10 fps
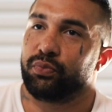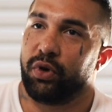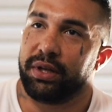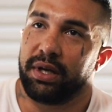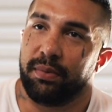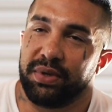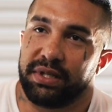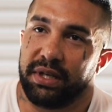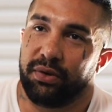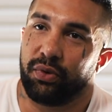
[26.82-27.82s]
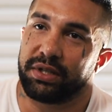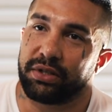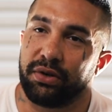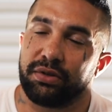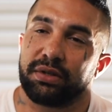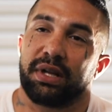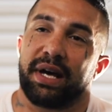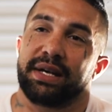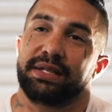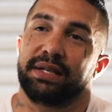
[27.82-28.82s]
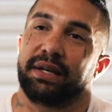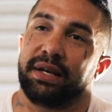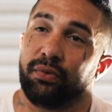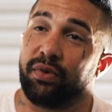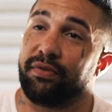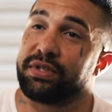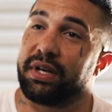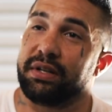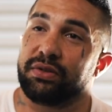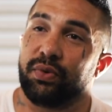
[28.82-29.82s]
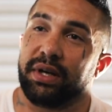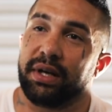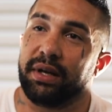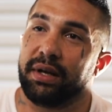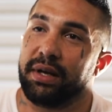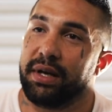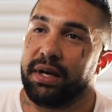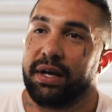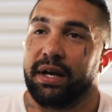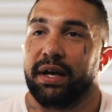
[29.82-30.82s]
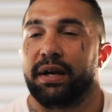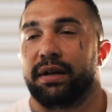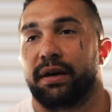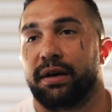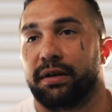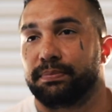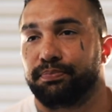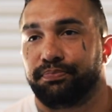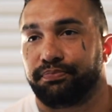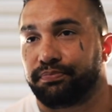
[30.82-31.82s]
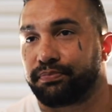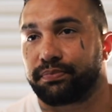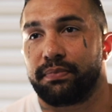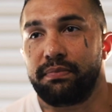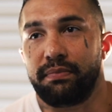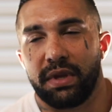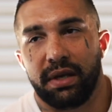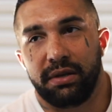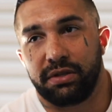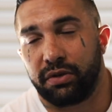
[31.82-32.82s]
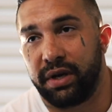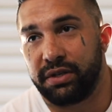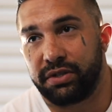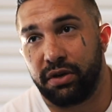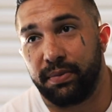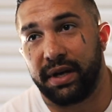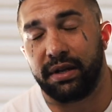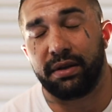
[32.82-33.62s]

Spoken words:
we hit the NPC West Coast Classic in Riverside this weekend, and it was a great show, man.